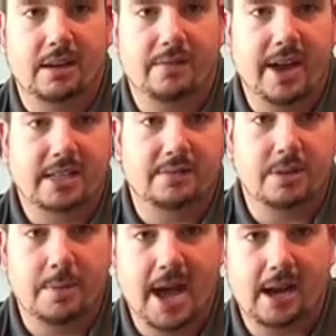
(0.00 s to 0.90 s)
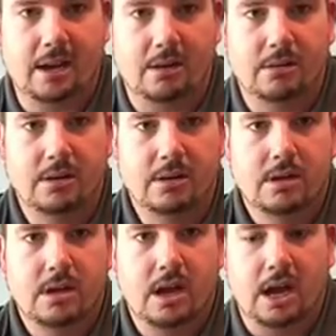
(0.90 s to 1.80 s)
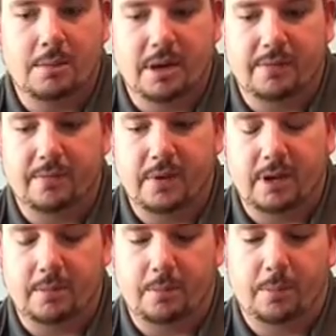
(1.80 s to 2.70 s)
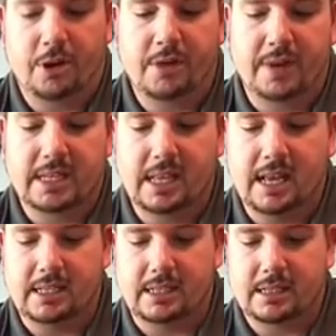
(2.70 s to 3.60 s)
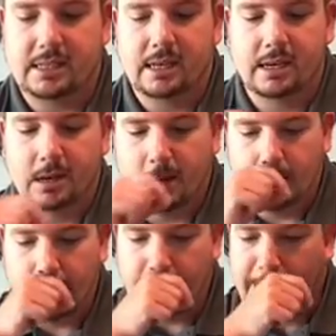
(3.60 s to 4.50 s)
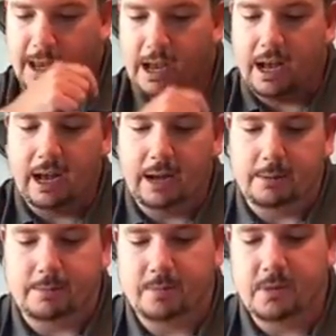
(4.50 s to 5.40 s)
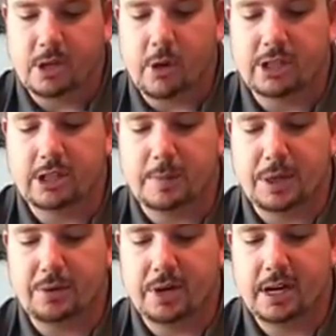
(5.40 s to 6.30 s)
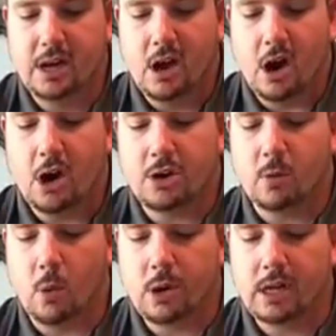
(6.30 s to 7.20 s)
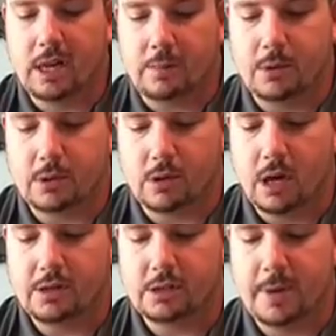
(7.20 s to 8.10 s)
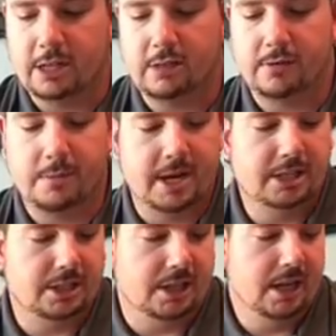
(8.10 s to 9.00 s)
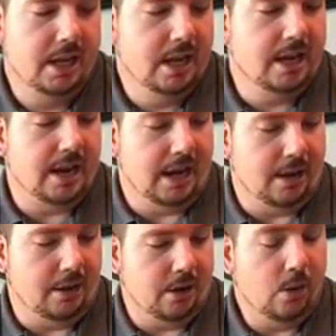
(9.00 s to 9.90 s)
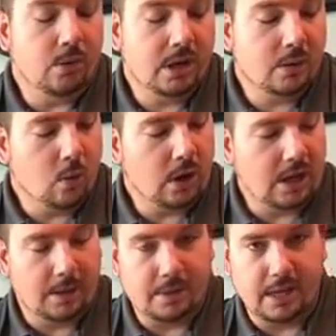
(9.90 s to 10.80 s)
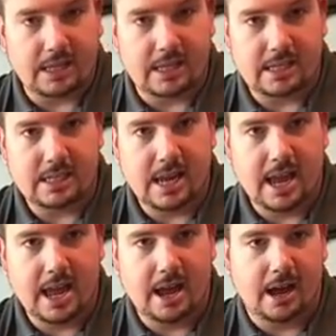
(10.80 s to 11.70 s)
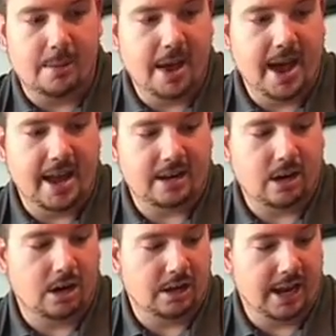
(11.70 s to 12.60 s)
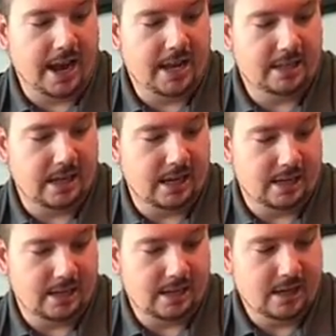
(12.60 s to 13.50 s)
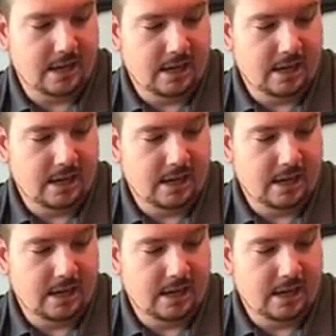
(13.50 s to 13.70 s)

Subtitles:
the effects of tobacco in previous lessons. Question number 3, are there warning labels or other special information? Now, the only warning label that this ad currently has is